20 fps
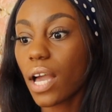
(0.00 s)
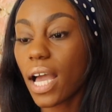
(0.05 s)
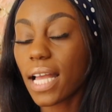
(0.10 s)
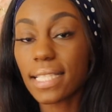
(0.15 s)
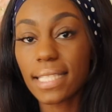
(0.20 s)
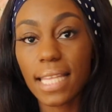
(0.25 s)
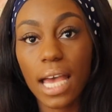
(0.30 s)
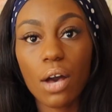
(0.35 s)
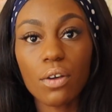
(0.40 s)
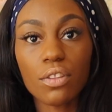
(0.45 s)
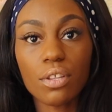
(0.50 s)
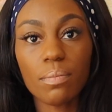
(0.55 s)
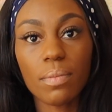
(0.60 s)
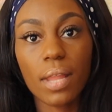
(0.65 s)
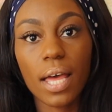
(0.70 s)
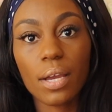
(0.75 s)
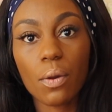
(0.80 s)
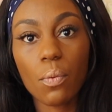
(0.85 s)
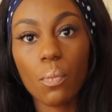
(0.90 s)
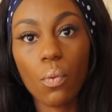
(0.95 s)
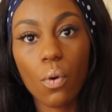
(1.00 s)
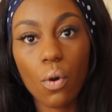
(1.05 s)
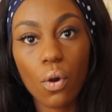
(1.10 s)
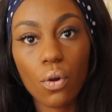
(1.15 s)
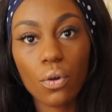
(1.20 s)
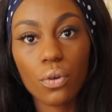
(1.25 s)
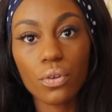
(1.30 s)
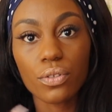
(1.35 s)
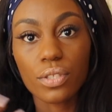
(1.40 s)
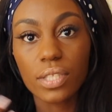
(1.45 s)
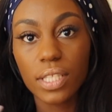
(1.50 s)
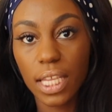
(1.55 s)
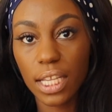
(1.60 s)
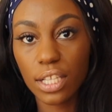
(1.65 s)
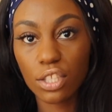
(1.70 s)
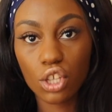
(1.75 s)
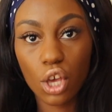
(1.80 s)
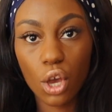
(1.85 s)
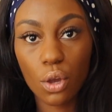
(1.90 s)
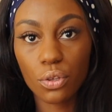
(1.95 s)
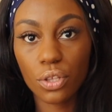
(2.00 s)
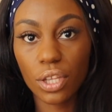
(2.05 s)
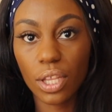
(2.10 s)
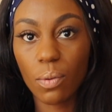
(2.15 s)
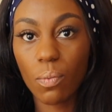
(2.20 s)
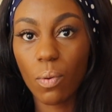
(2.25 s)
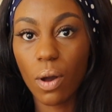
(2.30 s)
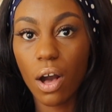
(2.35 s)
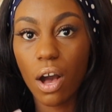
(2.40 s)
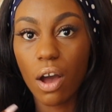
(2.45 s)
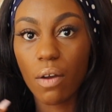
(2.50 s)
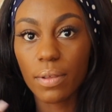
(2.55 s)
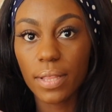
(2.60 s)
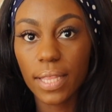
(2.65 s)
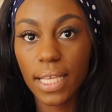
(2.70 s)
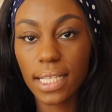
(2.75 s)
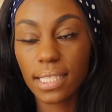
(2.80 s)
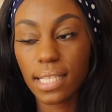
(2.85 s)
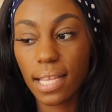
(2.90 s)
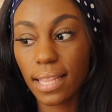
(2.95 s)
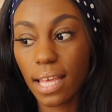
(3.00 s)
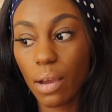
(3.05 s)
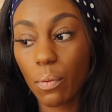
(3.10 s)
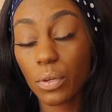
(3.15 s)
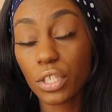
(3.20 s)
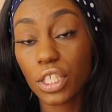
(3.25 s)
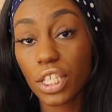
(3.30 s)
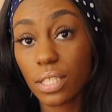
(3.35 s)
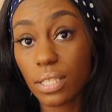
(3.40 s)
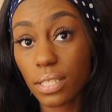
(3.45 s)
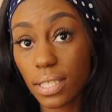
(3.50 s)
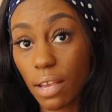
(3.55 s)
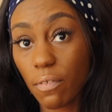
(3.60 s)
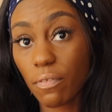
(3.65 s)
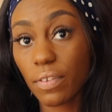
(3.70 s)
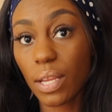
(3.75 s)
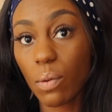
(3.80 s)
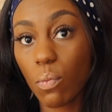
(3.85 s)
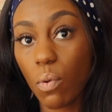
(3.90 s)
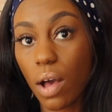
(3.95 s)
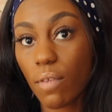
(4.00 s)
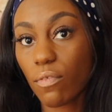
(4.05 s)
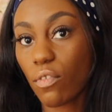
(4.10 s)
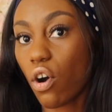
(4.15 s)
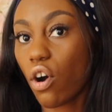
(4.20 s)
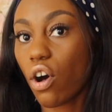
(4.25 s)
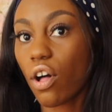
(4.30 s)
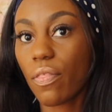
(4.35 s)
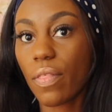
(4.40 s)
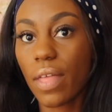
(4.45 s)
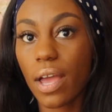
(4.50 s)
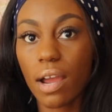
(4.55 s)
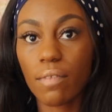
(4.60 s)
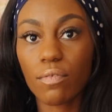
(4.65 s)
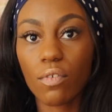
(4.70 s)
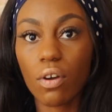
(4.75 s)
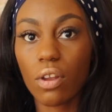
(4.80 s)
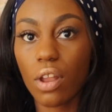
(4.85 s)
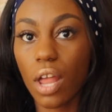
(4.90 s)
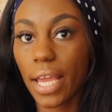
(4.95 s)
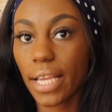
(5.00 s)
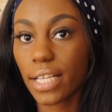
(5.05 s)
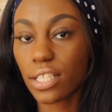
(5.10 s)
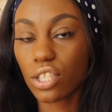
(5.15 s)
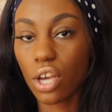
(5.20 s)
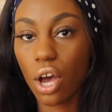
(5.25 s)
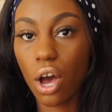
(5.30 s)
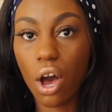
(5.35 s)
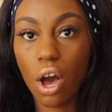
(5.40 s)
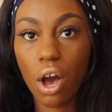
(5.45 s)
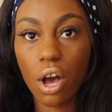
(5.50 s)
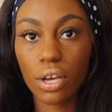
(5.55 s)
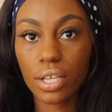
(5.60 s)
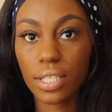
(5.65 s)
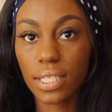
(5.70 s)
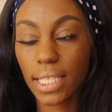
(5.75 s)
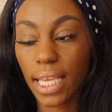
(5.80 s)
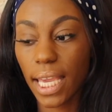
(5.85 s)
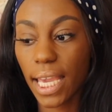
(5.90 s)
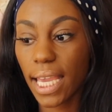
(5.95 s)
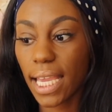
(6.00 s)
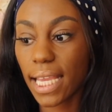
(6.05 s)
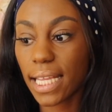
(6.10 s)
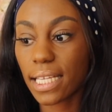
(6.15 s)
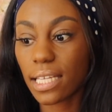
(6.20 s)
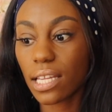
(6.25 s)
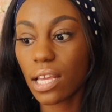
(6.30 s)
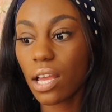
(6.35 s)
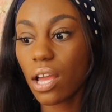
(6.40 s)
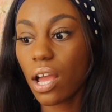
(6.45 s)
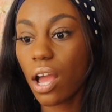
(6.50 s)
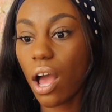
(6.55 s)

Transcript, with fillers: and tell them like what skin tone you are and things like that which is definitely what I've got on there I've got like dark skin